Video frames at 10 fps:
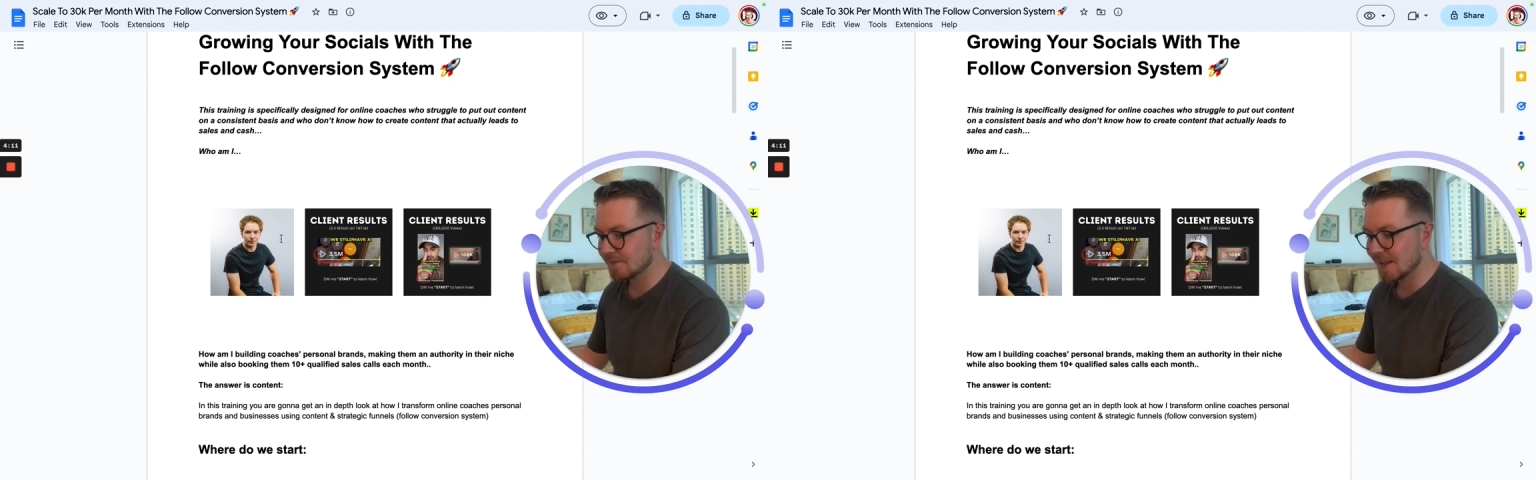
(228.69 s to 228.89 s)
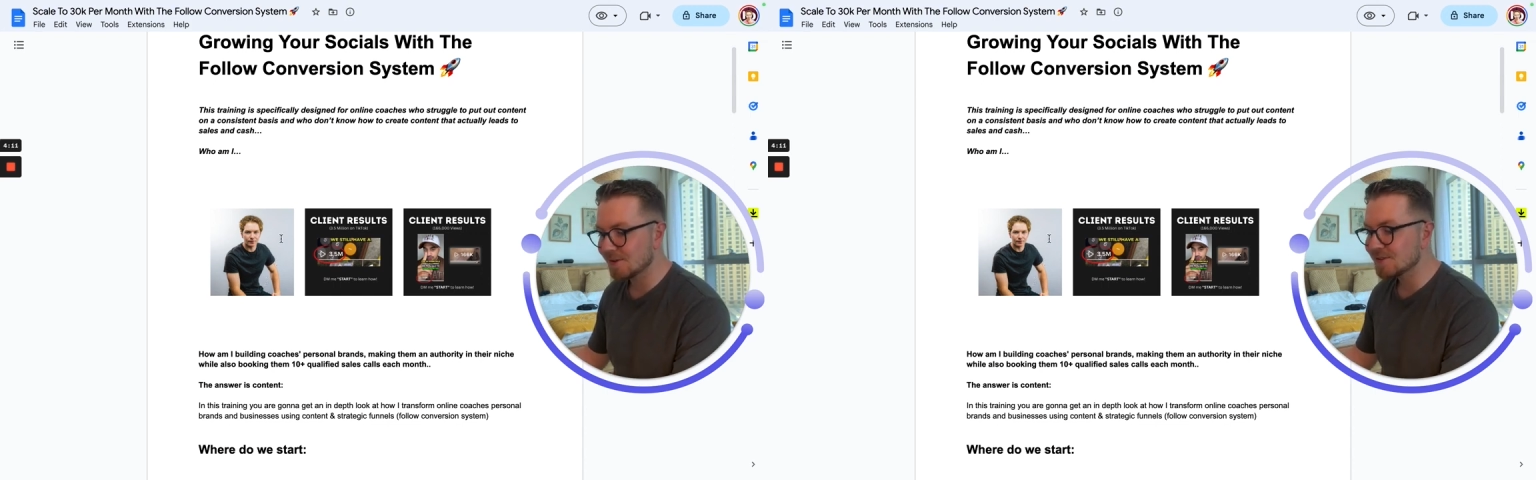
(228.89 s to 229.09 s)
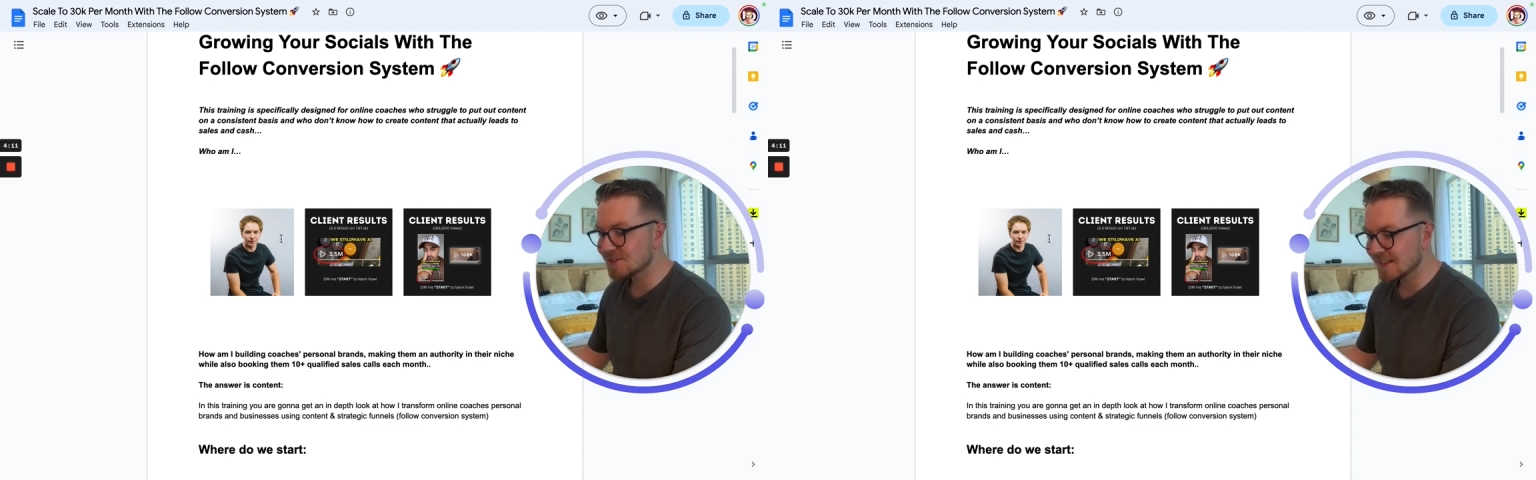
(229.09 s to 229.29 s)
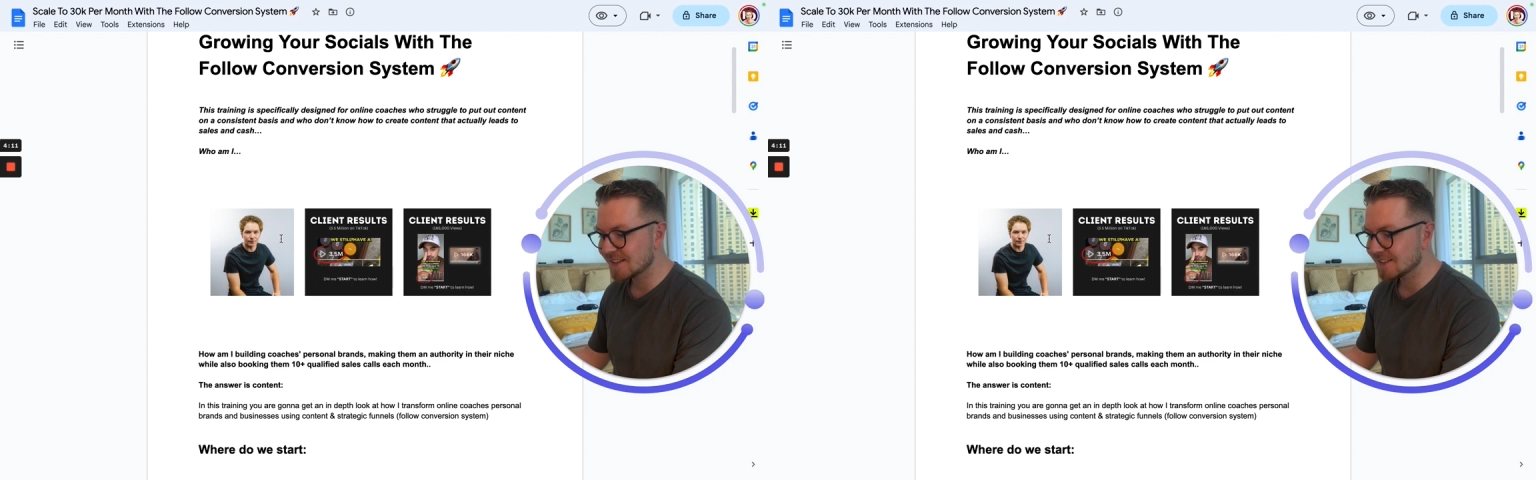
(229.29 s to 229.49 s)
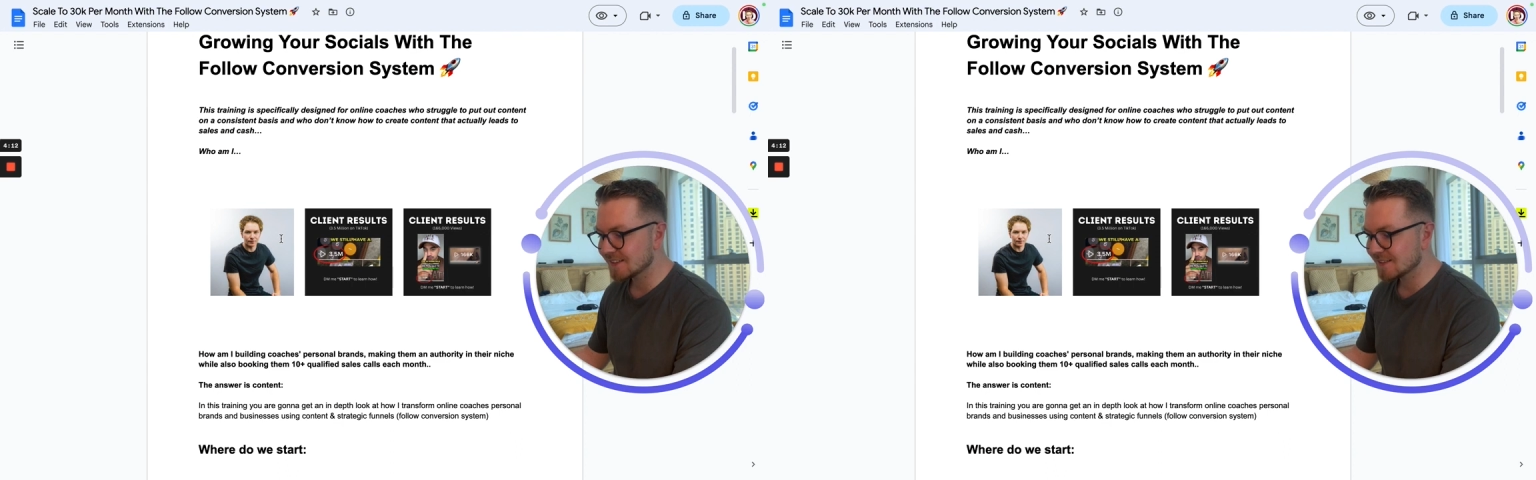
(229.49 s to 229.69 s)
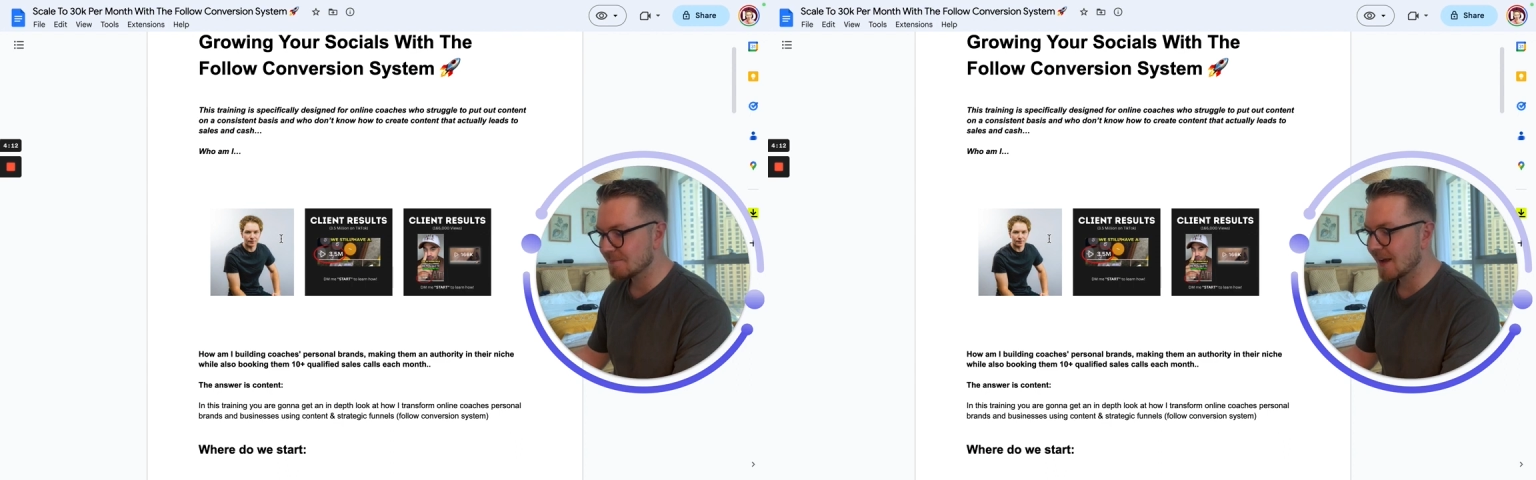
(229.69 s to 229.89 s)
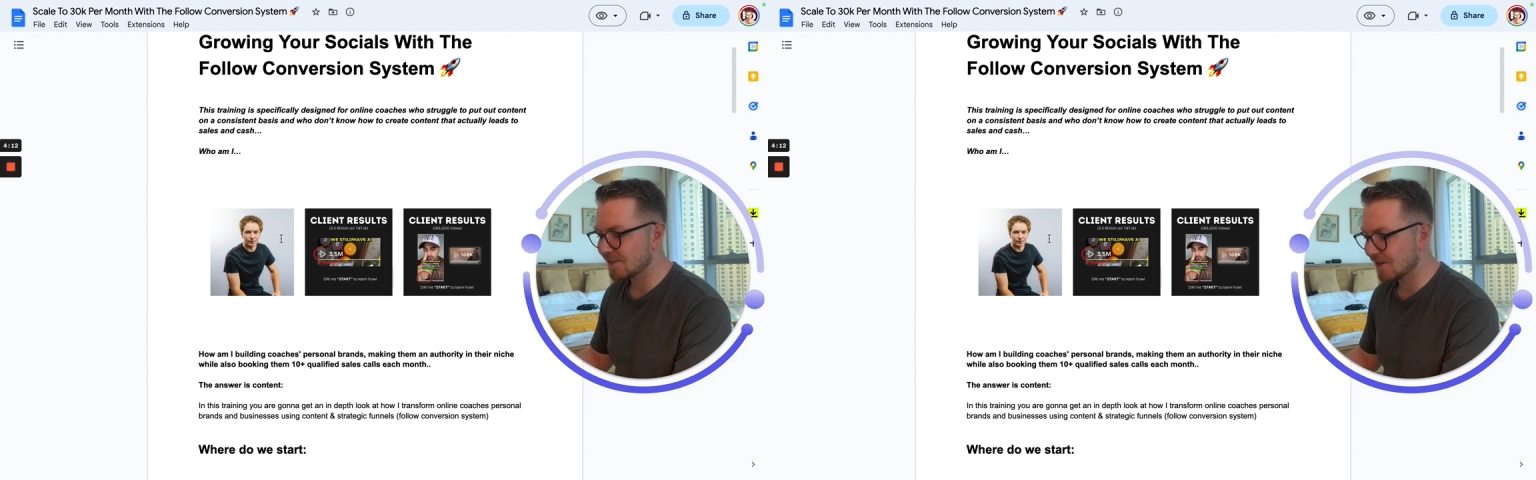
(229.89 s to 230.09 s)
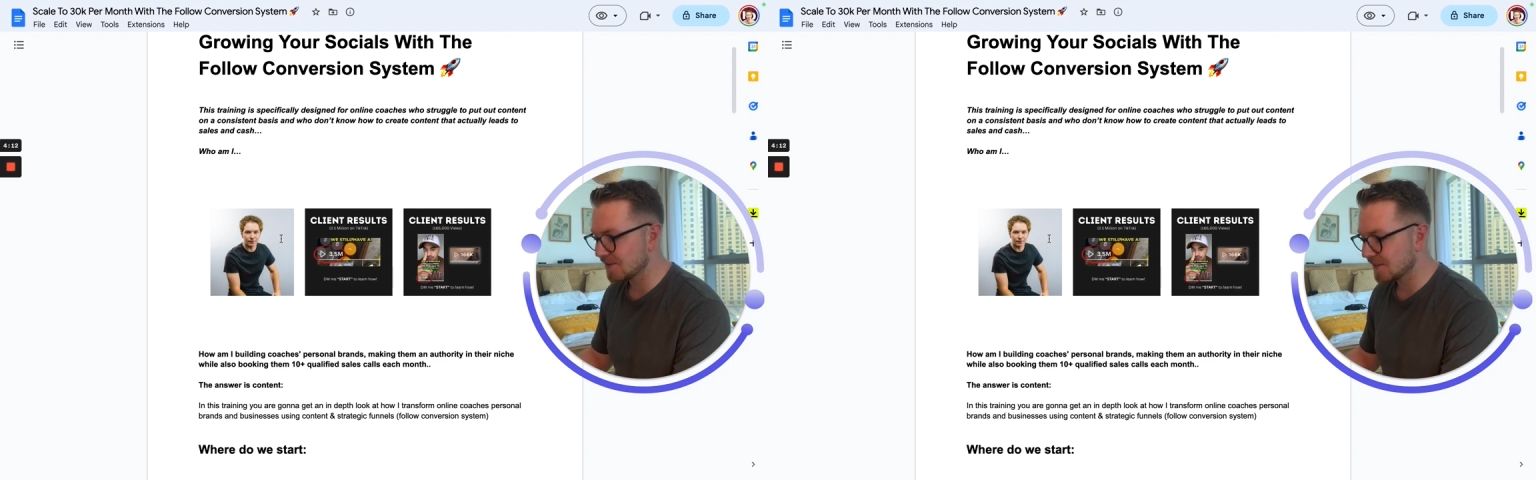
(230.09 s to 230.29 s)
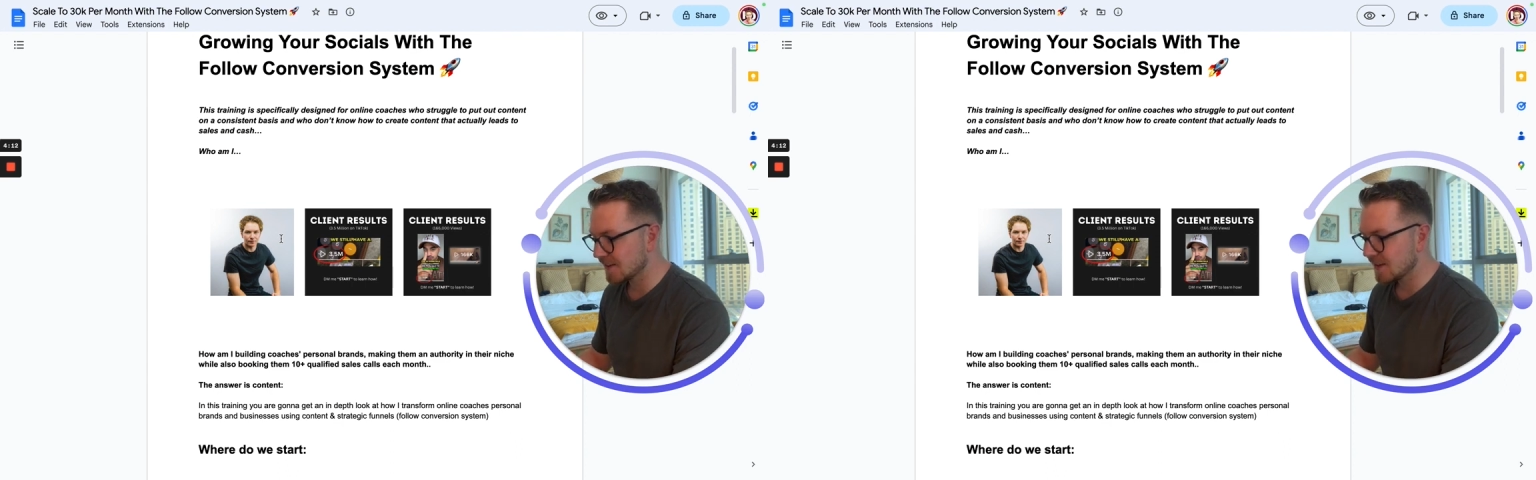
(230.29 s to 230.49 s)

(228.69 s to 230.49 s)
how do you say it? Background.